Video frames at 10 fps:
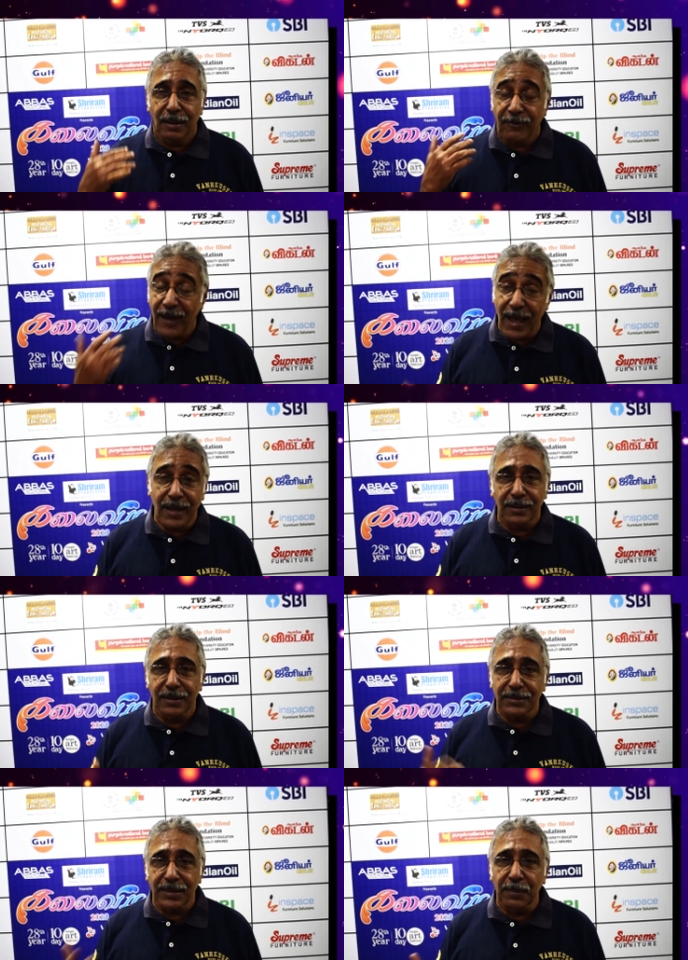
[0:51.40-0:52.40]
fan,
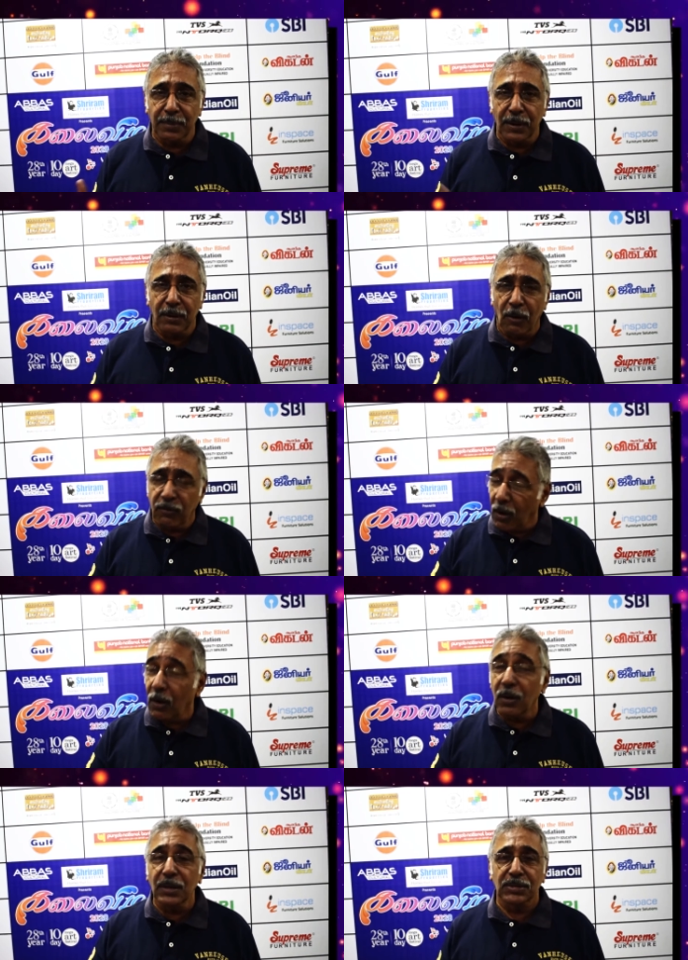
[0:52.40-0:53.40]
disciple of
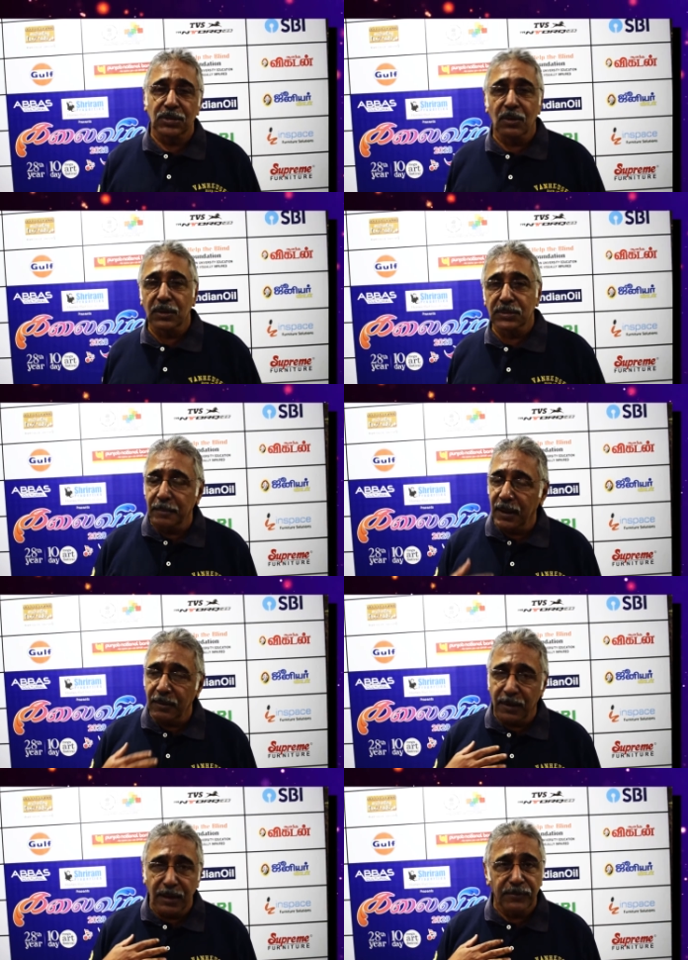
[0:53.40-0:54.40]
all his songs. My
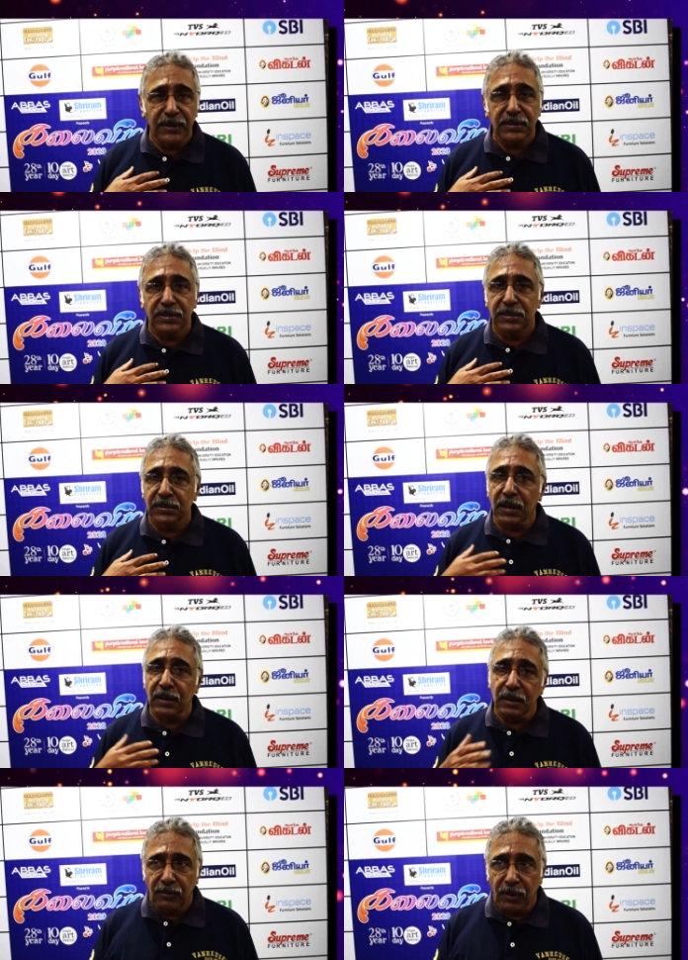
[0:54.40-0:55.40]
wife has
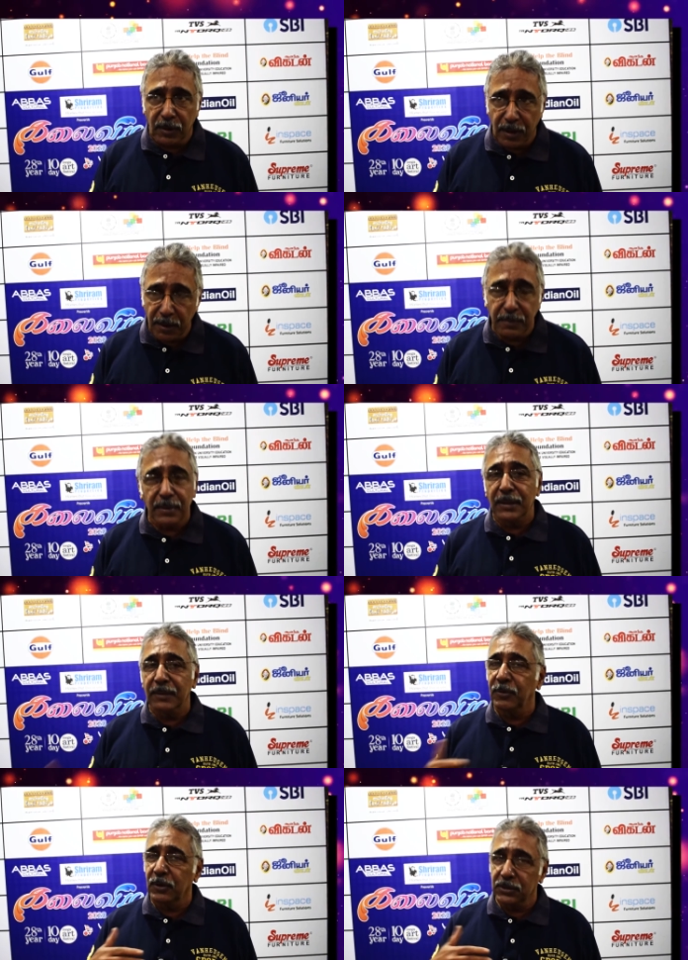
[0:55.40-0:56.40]
sung for him eh,
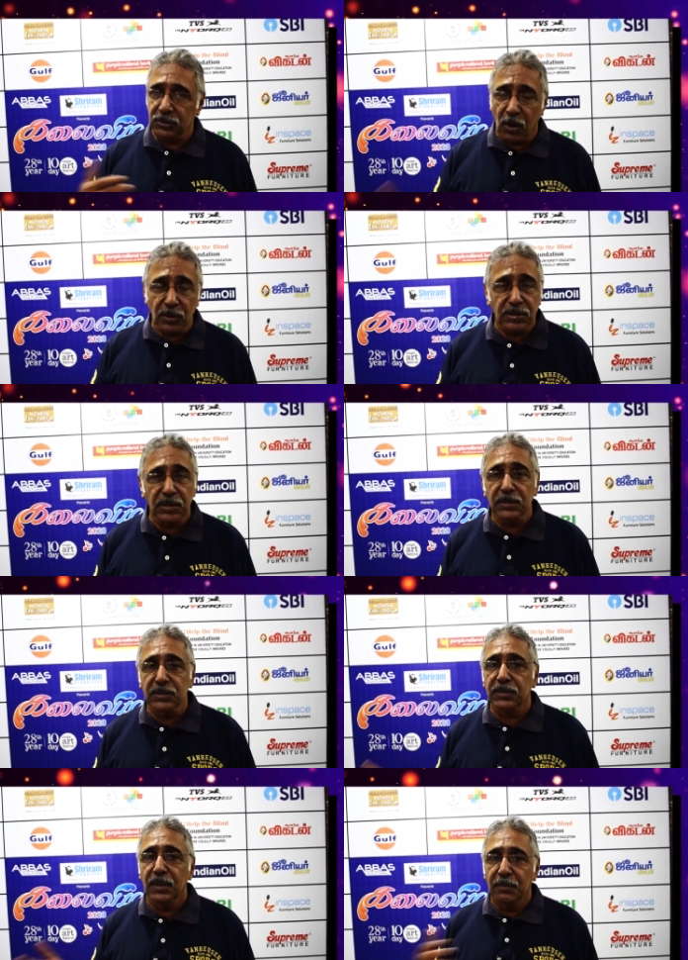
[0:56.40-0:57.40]
for his
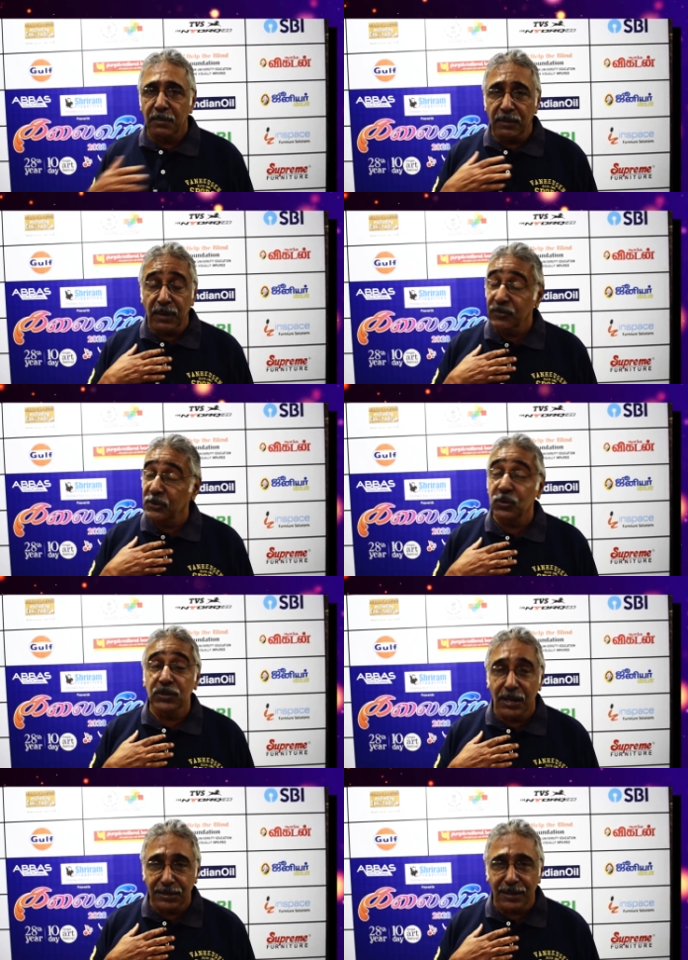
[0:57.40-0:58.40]
concerts. My wife is
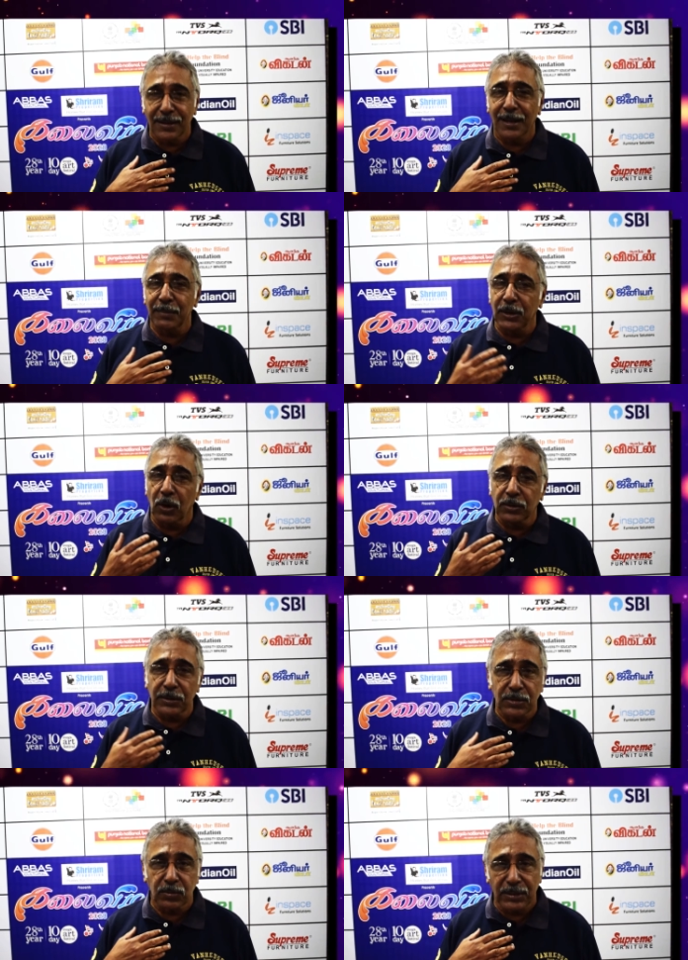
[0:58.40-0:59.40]
Sujata and my daughter
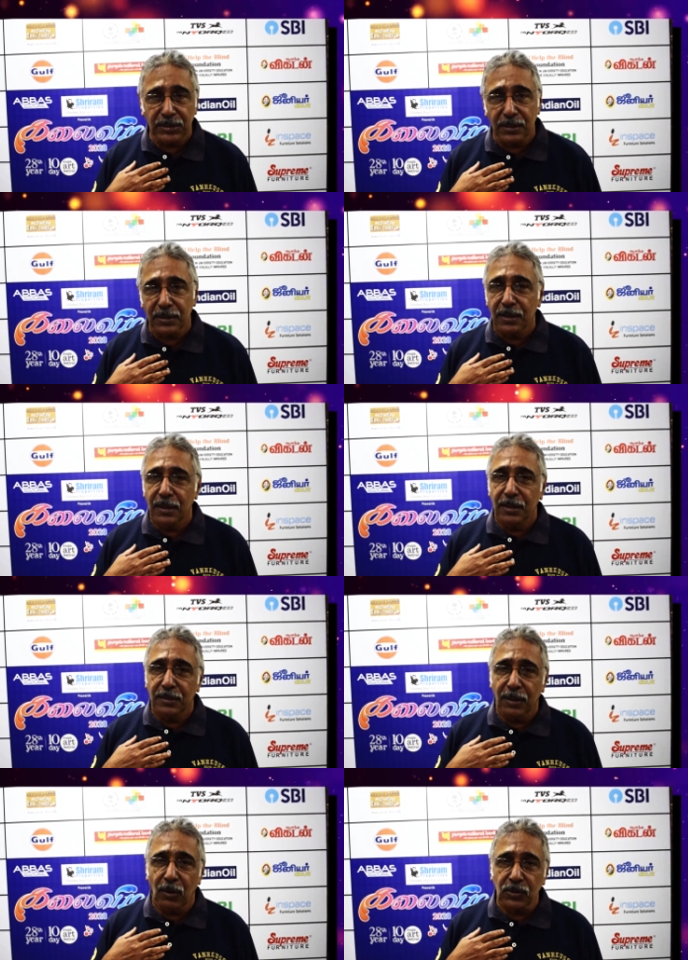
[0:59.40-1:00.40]
is Shweta.
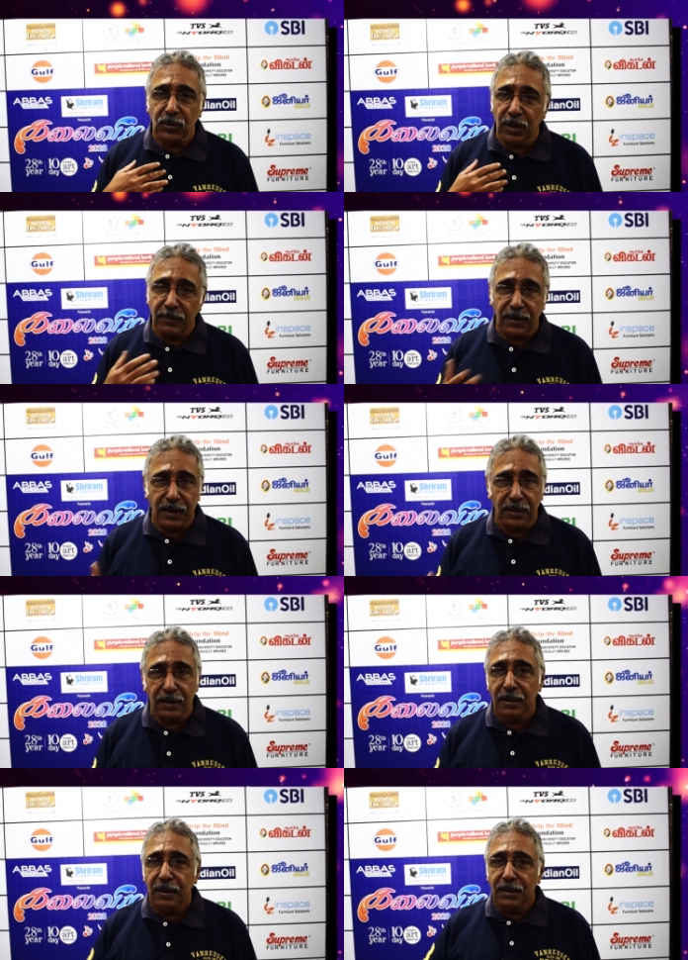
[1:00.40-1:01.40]
They also have done
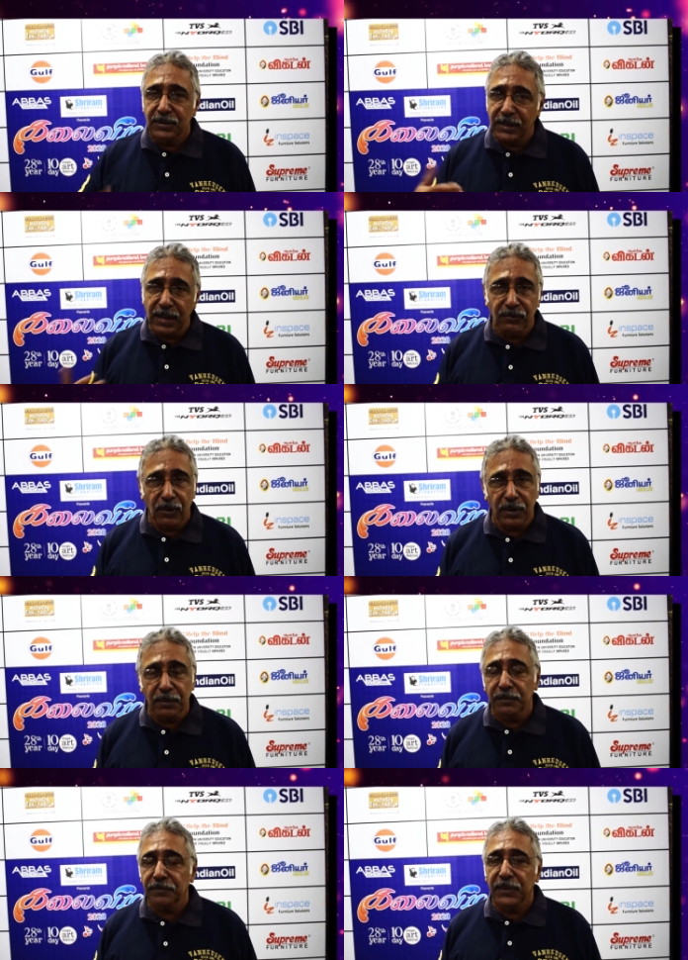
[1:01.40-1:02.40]
singing for him.
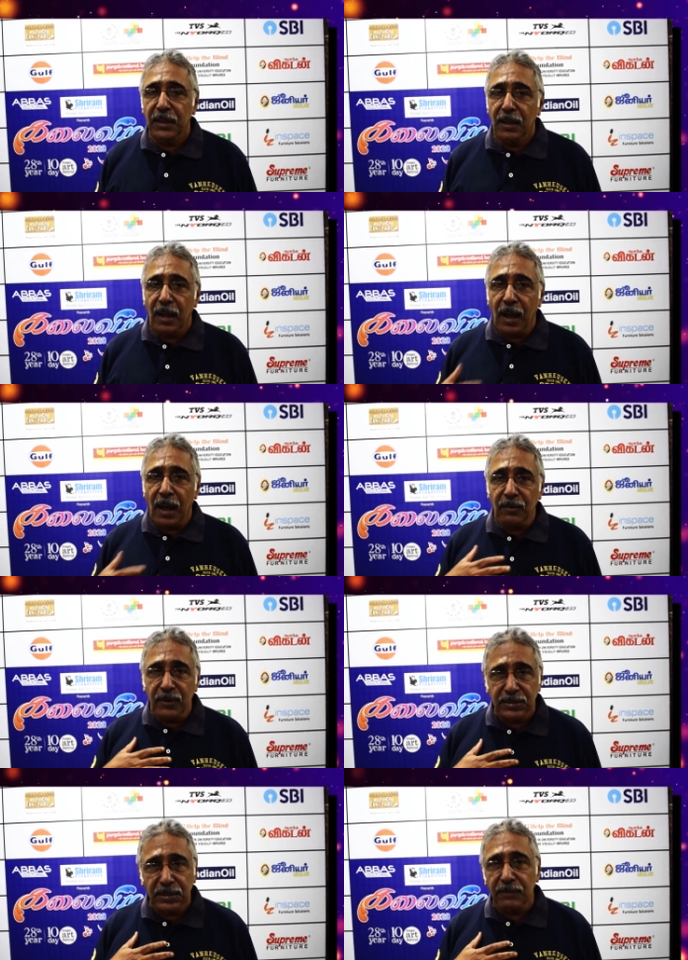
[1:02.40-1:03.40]
I
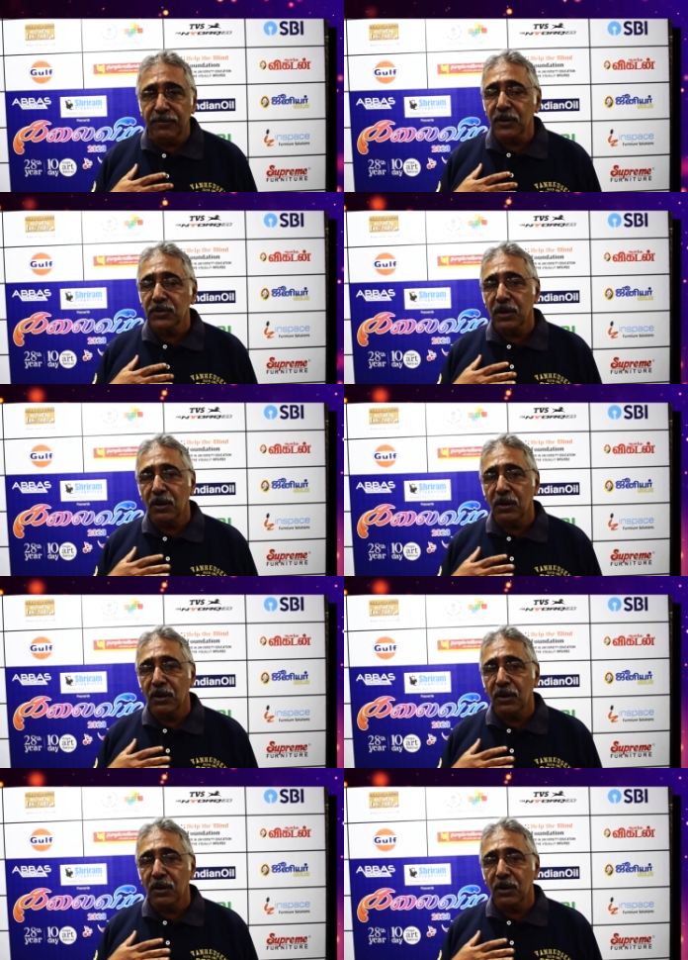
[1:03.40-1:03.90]
wish the function